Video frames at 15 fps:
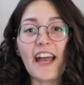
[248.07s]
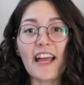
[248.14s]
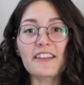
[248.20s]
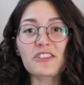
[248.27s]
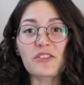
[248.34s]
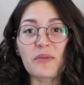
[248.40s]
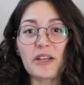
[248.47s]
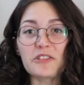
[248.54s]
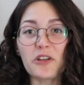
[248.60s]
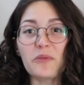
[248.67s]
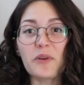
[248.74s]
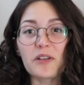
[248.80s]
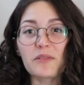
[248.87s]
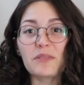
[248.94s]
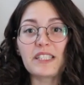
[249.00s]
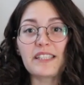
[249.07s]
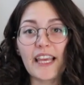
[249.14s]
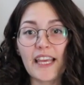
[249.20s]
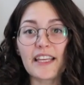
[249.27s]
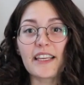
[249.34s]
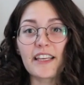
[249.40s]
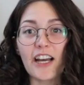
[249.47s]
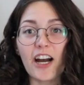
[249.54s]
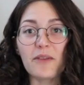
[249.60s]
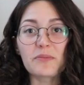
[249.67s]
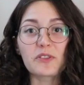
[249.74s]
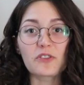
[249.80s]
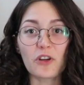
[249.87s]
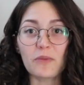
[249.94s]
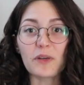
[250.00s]
and so I don't wanna be taking up
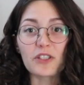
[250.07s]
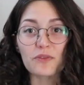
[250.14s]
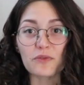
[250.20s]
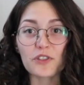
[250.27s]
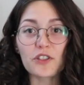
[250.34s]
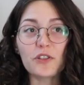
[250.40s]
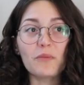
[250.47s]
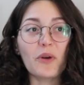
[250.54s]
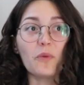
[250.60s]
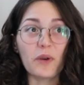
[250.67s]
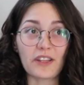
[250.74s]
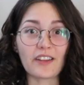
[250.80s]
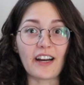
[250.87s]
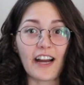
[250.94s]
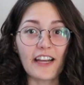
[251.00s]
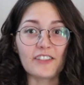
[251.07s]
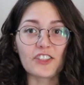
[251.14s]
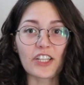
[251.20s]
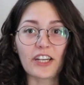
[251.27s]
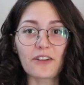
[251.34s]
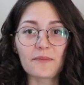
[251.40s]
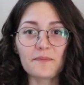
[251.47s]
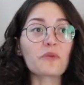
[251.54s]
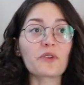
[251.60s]
so much room with a high chair.